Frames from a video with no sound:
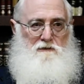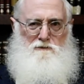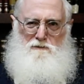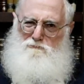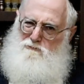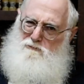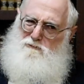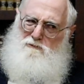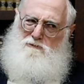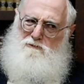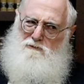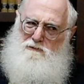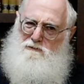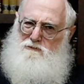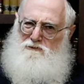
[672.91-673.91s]
I said,
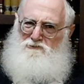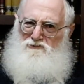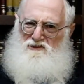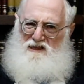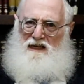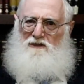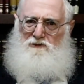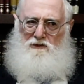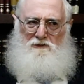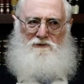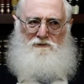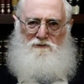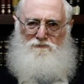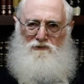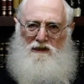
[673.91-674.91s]
this looks authentic,
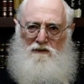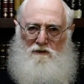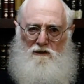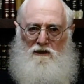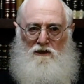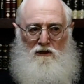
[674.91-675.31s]
this is real.